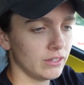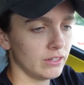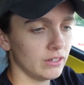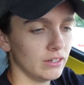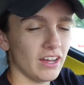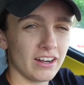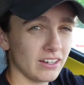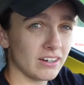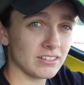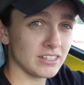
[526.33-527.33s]
not a
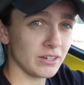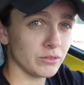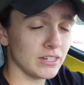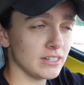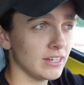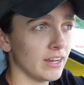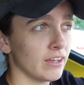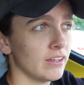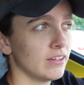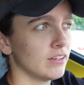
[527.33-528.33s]
lot of sound deadening,
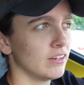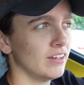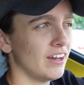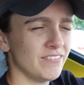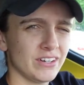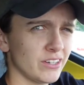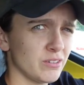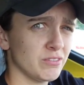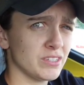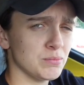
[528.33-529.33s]
not very
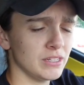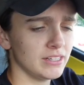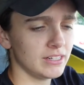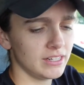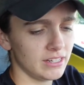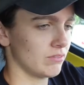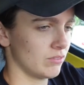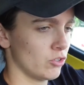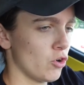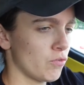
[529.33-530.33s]
good visibility.
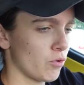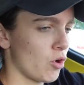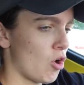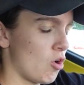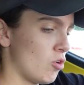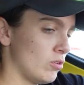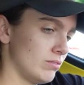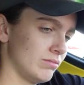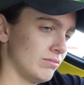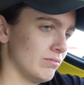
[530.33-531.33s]
Overall,
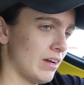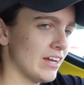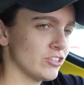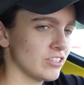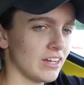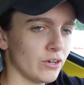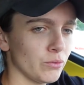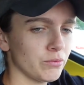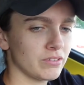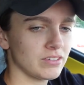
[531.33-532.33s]
I
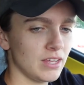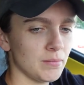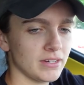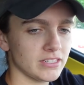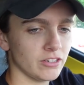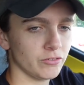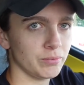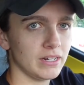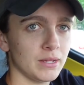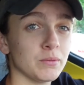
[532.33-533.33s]
don't see myself
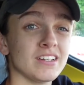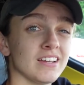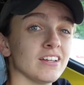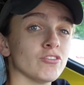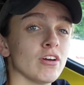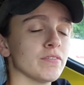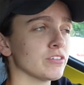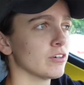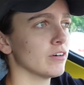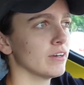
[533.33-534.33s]
being able to daily drive this
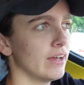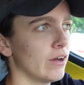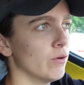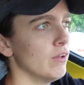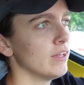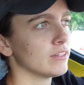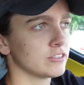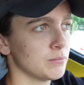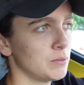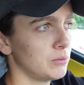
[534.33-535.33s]
car. Now, there's
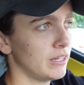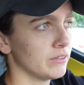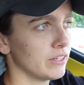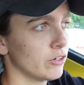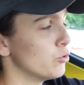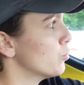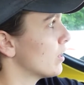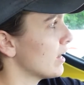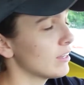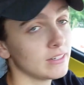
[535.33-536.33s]
some people out there who
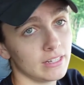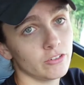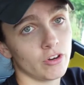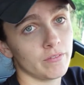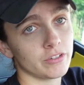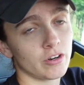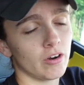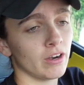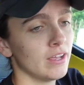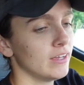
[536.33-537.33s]
can daily drive this
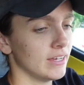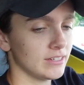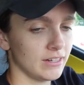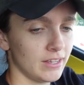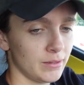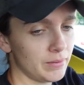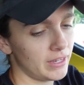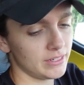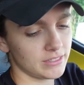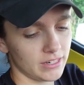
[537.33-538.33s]
car, and to them,
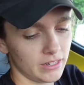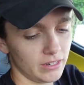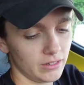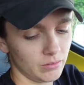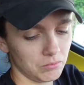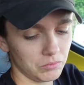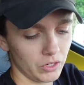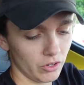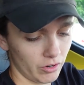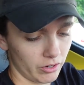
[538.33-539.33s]
I say,
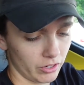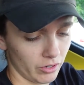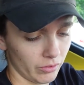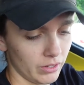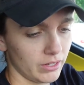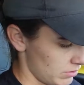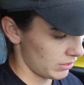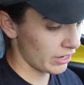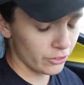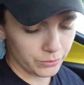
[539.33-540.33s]
good on you.
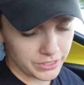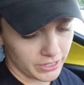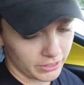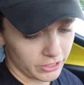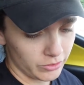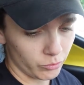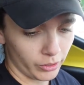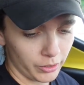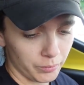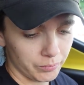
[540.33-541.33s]
Another reason I didn't
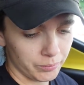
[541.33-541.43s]
want to